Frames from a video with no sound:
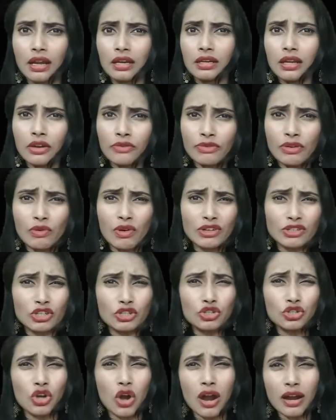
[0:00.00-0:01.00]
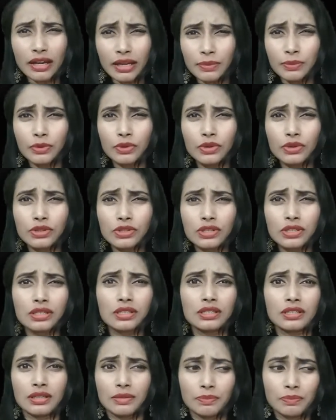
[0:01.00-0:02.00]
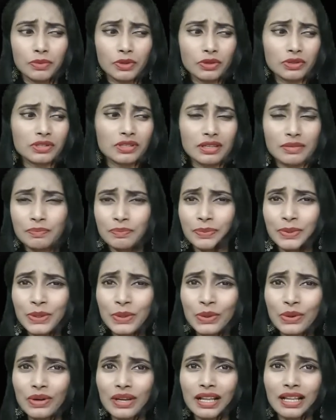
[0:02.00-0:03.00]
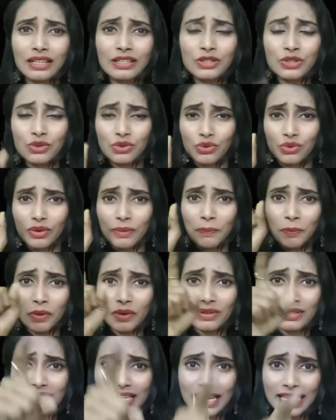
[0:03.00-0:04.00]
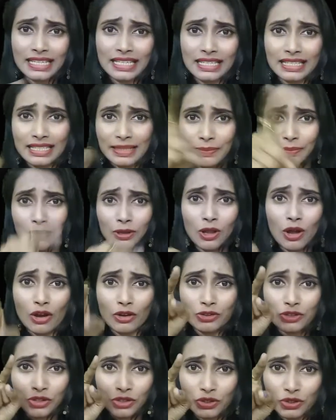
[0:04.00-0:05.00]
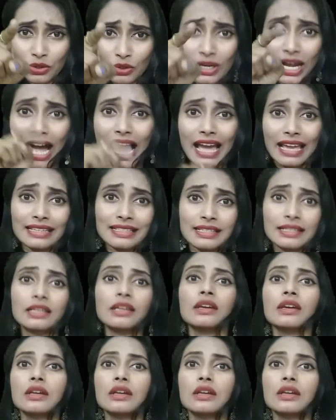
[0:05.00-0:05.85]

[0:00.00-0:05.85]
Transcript: Now if you want to talk about the books in plural to represent they belong to you guys,